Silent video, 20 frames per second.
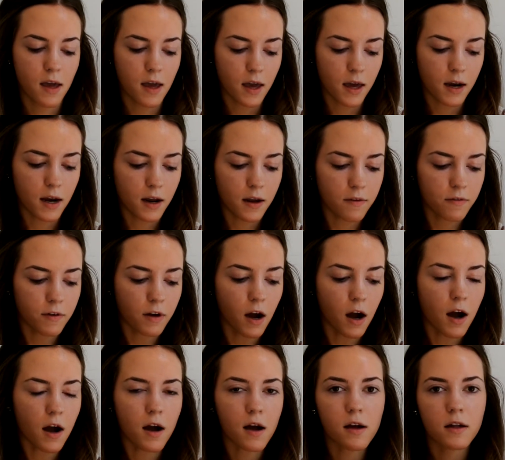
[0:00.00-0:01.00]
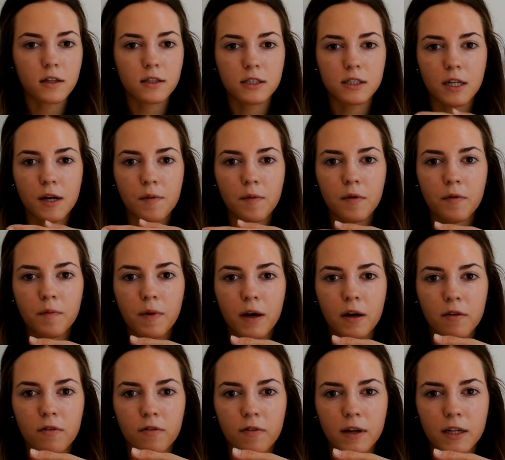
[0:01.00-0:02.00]
And I've got some of
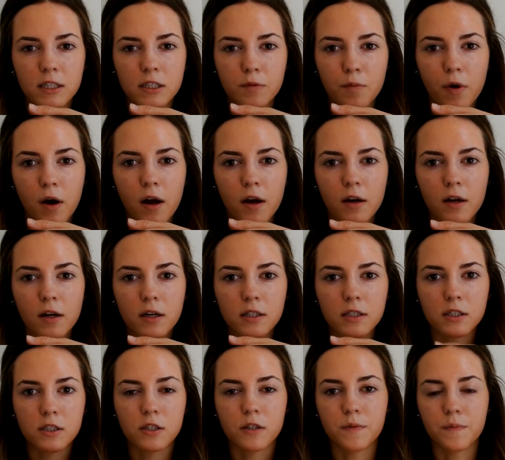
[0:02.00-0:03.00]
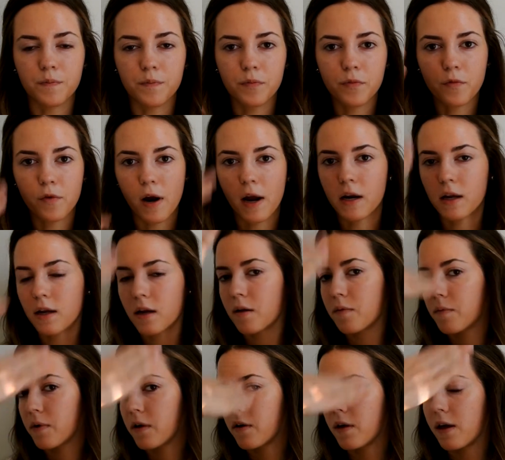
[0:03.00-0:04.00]
my face product ready on
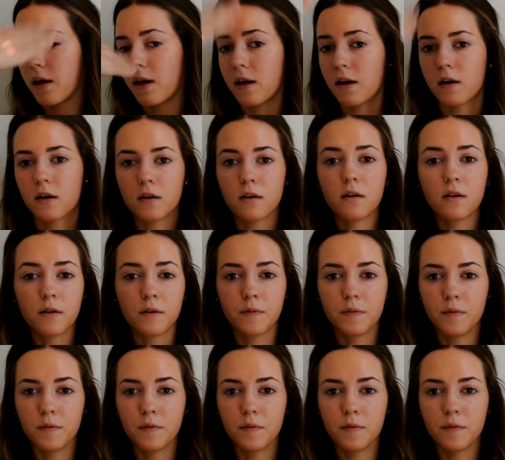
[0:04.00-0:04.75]
my hand.